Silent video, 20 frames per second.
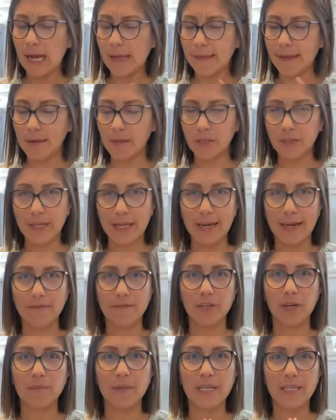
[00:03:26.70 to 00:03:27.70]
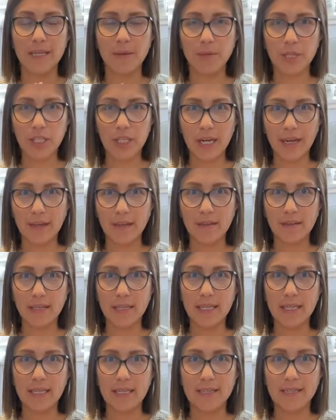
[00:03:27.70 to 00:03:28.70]
I'll do that after. I'm going to double check
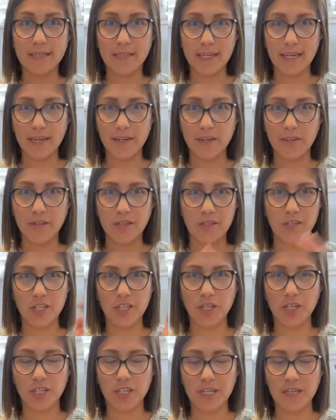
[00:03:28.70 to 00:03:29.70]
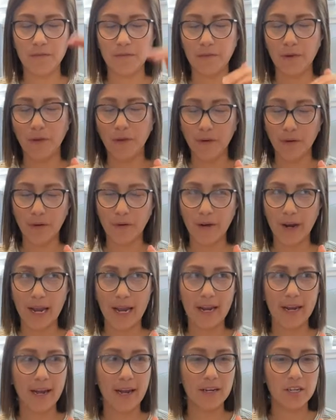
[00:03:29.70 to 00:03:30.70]
the standards cheat sheet for 3rd
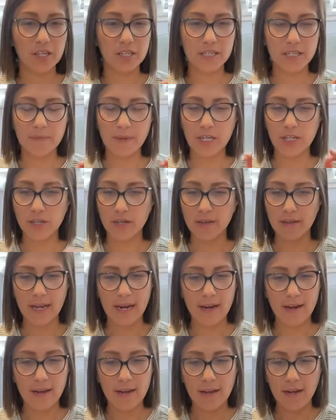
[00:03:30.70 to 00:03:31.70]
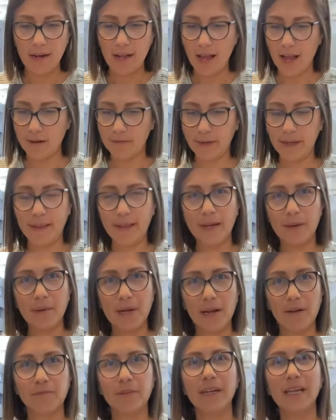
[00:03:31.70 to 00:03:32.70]
grade just to make sure that everything I'm
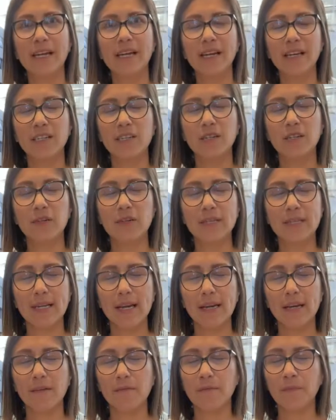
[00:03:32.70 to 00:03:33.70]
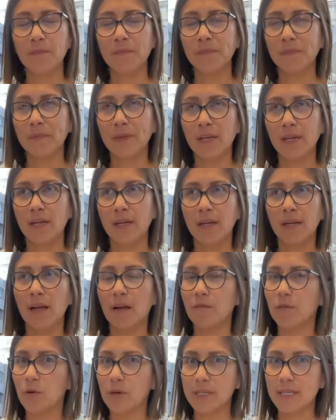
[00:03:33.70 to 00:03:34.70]
covering in here is kind of
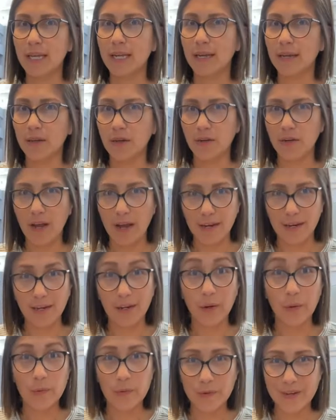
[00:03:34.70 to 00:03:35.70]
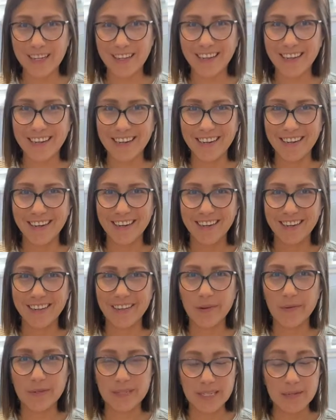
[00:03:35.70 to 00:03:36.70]
course, like you're not going to really
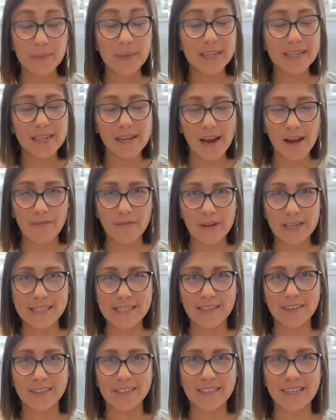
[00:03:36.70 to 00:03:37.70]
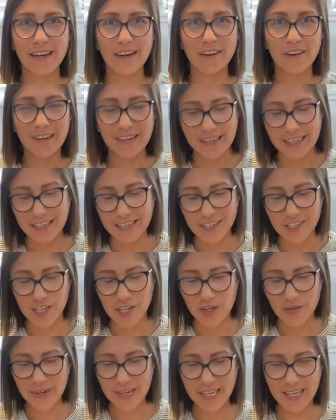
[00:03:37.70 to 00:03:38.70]
go deep into every single standard in each
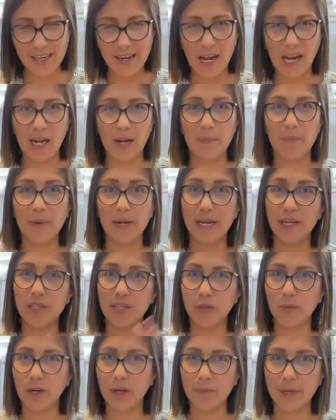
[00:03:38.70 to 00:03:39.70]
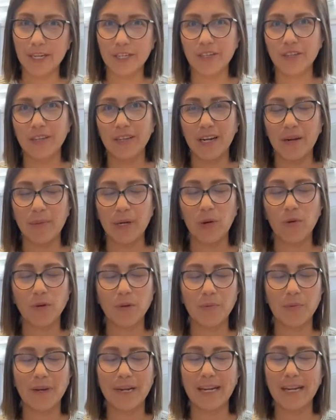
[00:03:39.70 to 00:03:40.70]
unit, but I do want to make sure that I'm
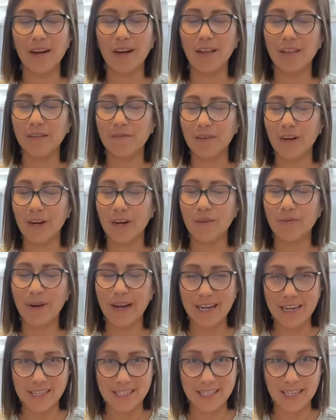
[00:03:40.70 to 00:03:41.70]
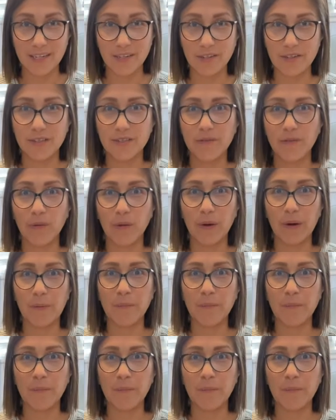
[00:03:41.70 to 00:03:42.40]
incorporating all of our writing standards for